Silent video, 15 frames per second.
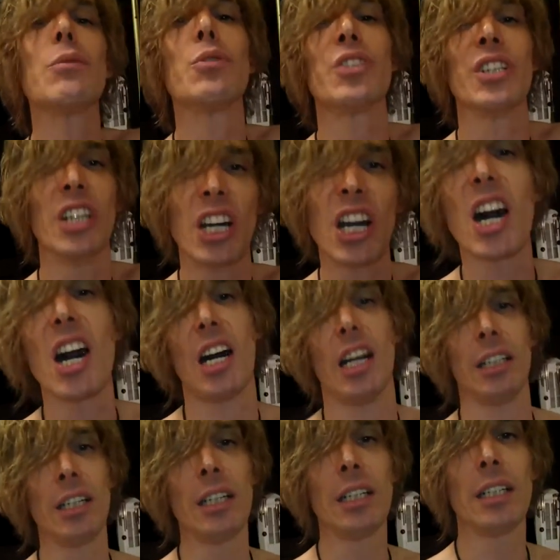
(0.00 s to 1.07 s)
it was
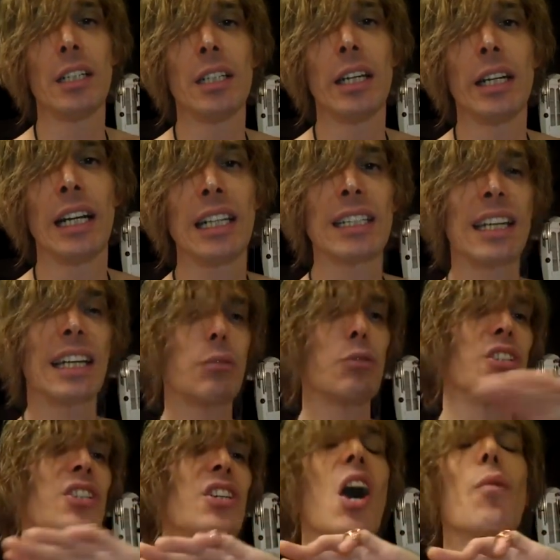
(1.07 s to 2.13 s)
gone, and they said it
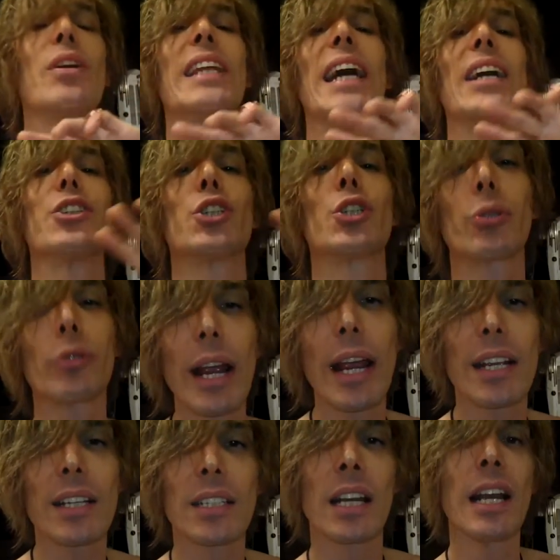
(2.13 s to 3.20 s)
was gone without a
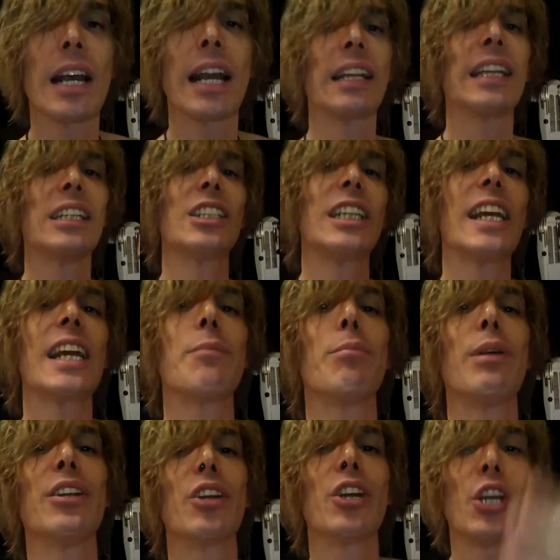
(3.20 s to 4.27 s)
trace, and that she had
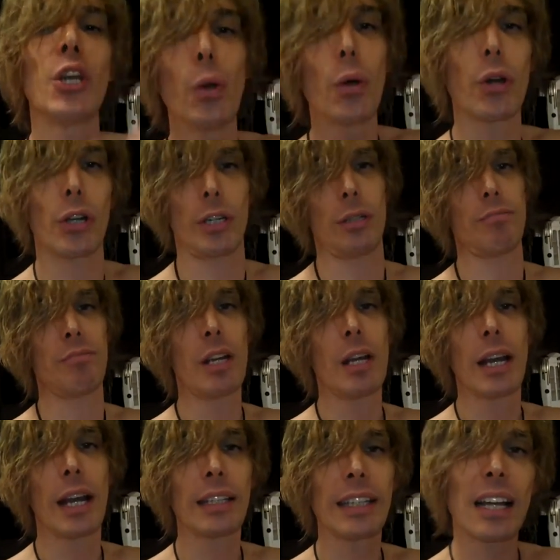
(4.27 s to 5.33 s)
been cured.
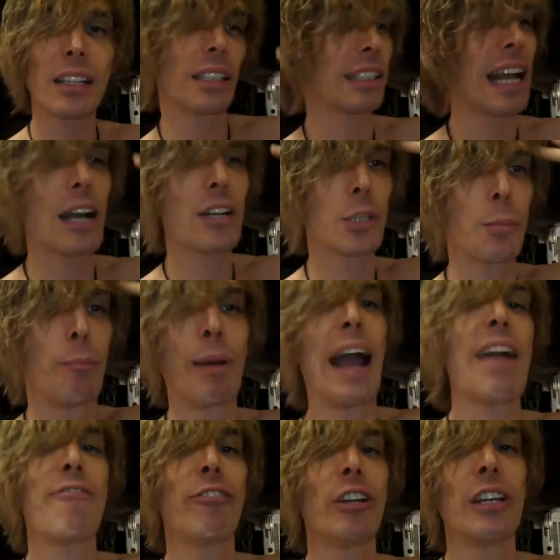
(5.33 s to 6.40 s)
And now it's
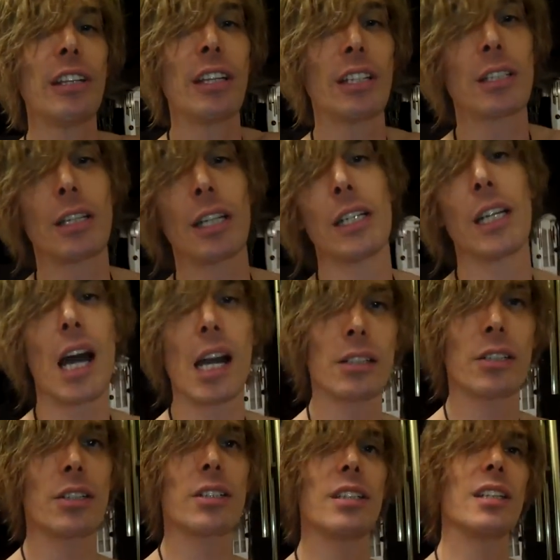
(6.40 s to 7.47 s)
baffling the
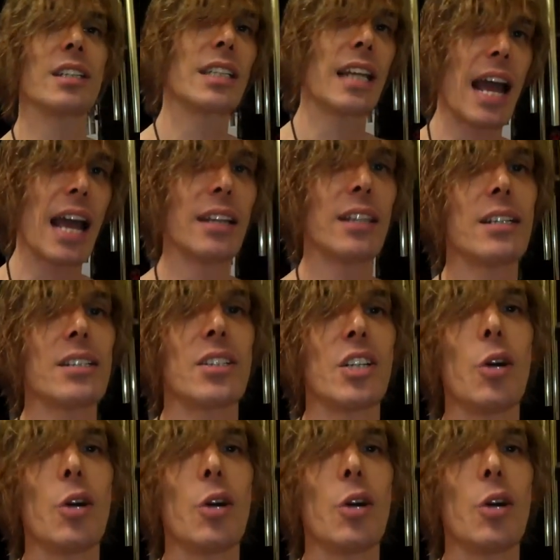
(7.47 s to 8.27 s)
doctors and the scientists.